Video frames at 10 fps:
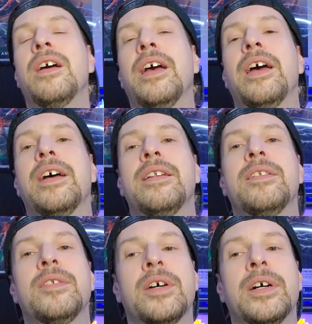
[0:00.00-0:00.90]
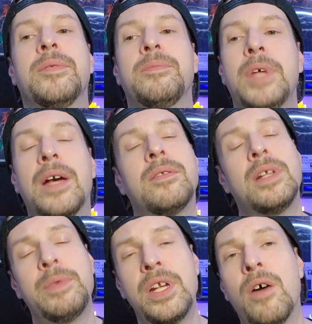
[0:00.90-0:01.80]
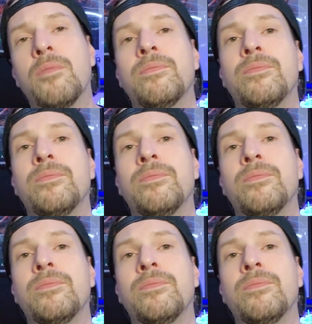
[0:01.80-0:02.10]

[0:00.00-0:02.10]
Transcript: And uh, yeah, let me know.